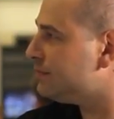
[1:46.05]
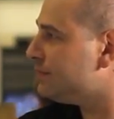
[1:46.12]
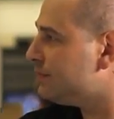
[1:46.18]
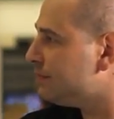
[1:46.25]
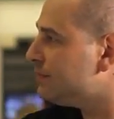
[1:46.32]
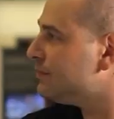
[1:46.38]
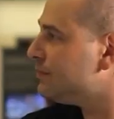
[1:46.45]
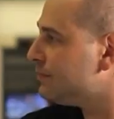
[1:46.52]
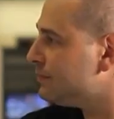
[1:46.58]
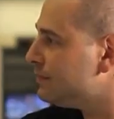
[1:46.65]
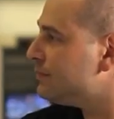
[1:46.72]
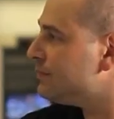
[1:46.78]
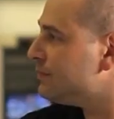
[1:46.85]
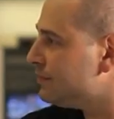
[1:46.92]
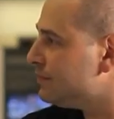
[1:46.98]

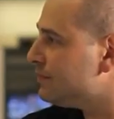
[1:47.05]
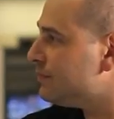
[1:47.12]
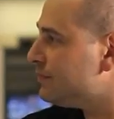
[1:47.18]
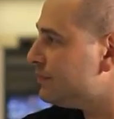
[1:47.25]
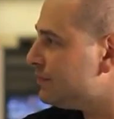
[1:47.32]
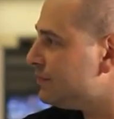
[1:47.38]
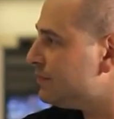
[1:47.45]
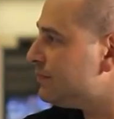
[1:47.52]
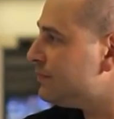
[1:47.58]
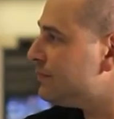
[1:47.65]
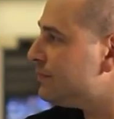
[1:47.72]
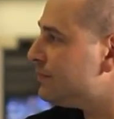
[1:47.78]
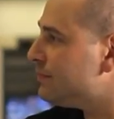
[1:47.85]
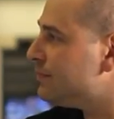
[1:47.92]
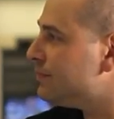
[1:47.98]

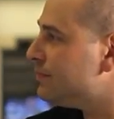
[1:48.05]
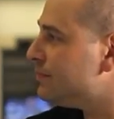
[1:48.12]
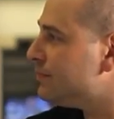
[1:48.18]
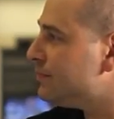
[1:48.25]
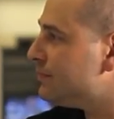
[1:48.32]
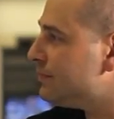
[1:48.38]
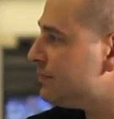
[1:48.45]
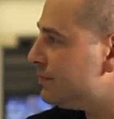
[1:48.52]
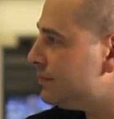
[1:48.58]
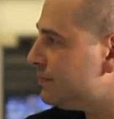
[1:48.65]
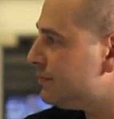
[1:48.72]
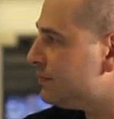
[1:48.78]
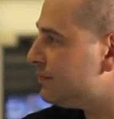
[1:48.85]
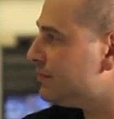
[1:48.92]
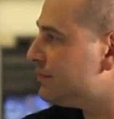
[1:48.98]

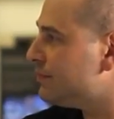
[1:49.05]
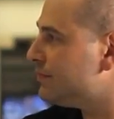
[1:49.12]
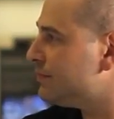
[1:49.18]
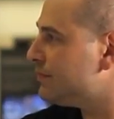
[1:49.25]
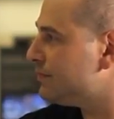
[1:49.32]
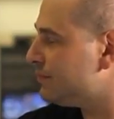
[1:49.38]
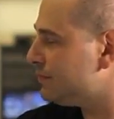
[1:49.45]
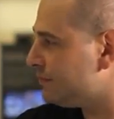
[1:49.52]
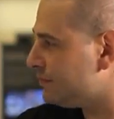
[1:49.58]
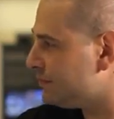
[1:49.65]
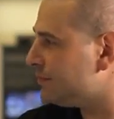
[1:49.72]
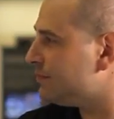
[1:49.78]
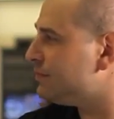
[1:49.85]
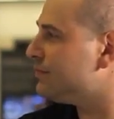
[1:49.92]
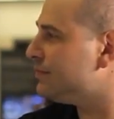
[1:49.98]

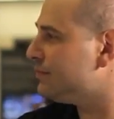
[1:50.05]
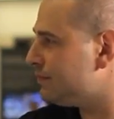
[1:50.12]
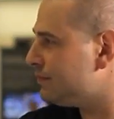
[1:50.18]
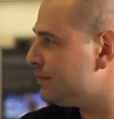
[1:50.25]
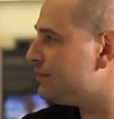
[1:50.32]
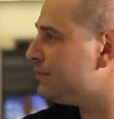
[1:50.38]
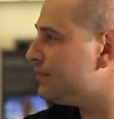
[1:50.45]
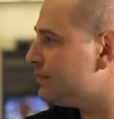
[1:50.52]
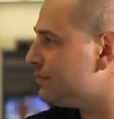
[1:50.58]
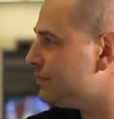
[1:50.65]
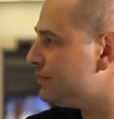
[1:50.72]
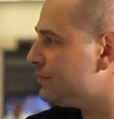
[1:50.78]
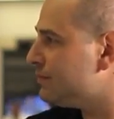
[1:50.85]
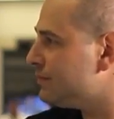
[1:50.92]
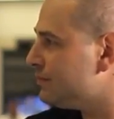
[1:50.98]

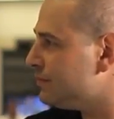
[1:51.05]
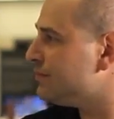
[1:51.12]
[no speech]